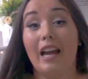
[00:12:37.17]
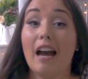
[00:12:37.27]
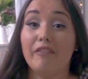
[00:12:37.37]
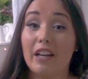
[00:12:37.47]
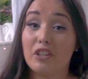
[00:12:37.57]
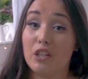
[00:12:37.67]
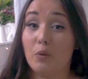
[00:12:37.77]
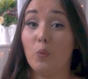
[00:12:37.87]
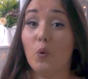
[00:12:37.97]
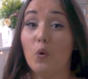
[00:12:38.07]
I have
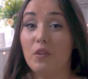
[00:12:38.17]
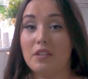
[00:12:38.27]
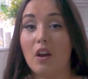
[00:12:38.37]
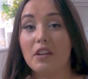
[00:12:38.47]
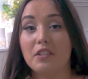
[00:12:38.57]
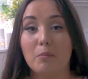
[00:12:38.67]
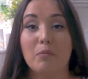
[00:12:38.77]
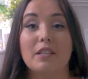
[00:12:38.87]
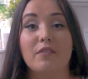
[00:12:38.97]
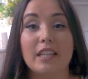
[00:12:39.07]
actually wore this
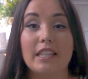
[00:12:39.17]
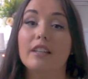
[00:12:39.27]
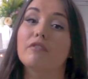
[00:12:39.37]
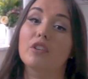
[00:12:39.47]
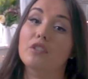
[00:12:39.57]
item breastfeeding